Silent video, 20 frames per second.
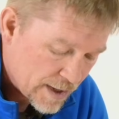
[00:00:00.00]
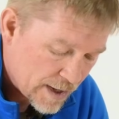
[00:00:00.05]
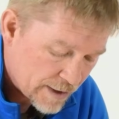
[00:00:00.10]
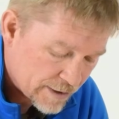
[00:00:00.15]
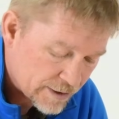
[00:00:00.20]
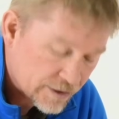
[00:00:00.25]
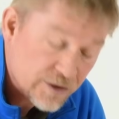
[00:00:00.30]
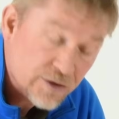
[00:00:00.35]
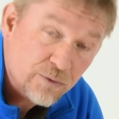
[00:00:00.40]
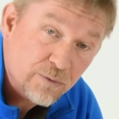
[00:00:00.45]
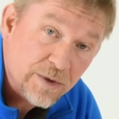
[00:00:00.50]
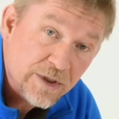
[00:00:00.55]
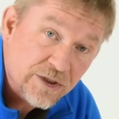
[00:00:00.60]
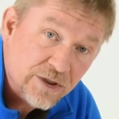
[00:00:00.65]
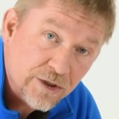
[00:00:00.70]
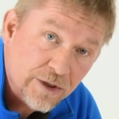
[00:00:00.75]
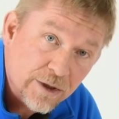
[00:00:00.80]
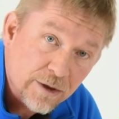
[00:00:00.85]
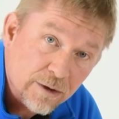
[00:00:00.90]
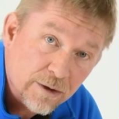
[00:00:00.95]
and then just reach
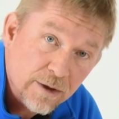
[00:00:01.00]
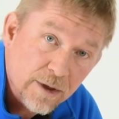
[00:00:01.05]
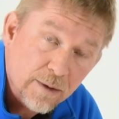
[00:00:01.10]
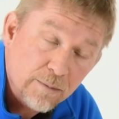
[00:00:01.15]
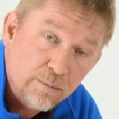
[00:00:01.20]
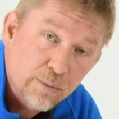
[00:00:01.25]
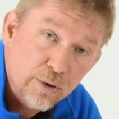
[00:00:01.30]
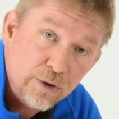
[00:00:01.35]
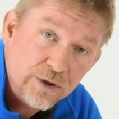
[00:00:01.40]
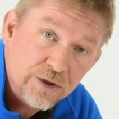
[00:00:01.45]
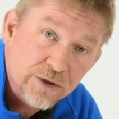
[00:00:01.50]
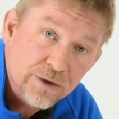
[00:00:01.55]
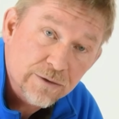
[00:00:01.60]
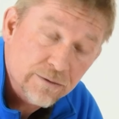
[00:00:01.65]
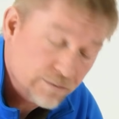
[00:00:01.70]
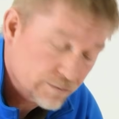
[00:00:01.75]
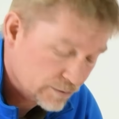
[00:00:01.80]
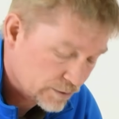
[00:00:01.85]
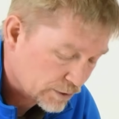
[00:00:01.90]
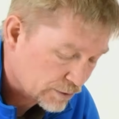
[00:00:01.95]
in here and push
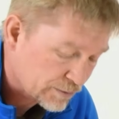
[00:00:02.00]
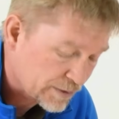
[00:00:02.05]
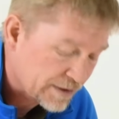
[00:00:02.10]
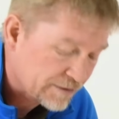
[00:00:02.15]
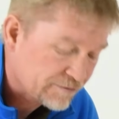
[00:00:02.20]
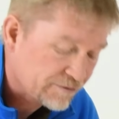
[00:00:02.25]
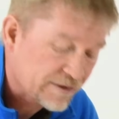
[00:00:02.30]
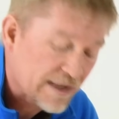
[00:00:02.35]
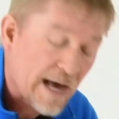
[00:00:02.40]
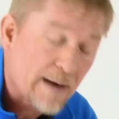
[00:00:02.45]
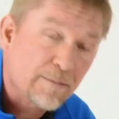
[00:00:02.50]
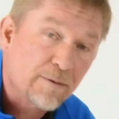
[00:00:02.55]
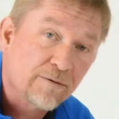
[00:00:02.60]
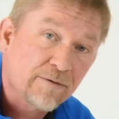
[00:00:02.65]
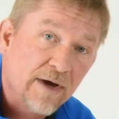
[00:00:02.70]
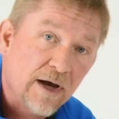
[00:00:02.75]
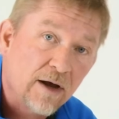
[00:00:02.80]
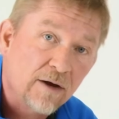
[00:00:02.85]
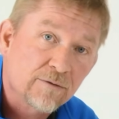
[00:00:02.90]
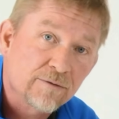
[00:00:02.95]
the green flapper
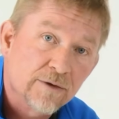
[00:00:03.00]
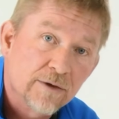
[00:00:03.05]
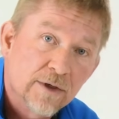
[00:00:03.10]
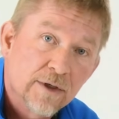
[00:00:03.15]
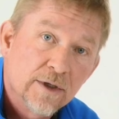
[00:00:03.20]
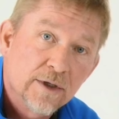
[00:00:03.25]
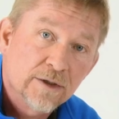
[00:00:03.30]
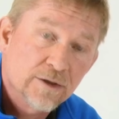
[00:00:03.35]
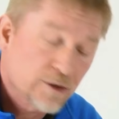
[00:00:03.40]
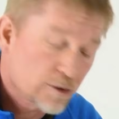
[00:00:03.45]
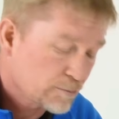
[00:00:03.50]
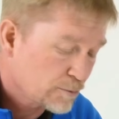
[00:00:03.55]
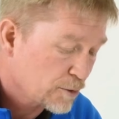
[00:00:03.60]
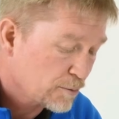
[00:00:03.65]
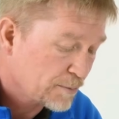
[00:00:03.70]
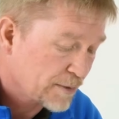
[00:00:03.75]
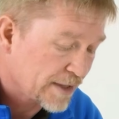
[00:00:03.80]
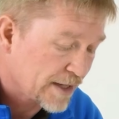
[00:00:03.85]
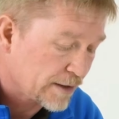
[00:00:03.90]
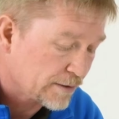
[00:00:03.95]
valve to
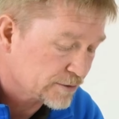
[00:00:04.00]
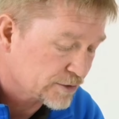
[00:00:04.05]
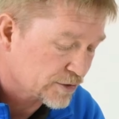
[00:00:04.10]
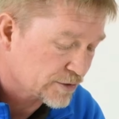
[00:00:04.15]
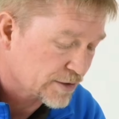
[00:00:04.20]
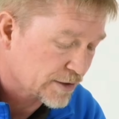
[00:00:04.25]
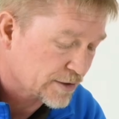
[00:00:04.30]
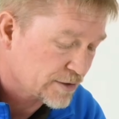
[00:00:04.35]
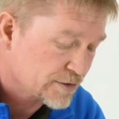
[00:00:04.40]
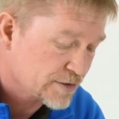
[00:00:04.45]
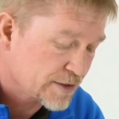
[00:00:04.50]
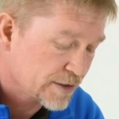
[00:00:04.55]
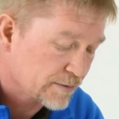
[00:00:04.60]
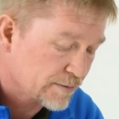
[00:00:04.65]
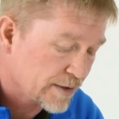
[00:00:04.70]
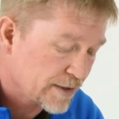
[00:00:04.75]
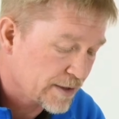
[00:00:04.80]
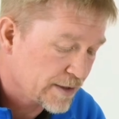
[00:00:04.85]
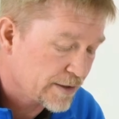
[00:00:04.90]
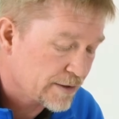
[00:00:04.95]
burp it out, just like you're seeing
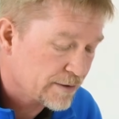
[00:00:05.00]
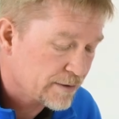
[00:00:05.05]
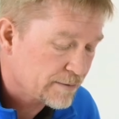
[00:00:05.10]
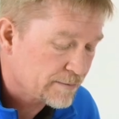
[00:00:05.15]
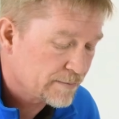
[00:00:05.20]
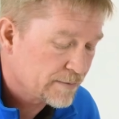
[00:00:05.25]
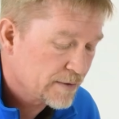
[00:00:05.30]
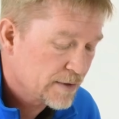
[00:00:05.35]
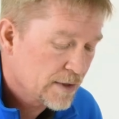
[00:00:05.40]
right here.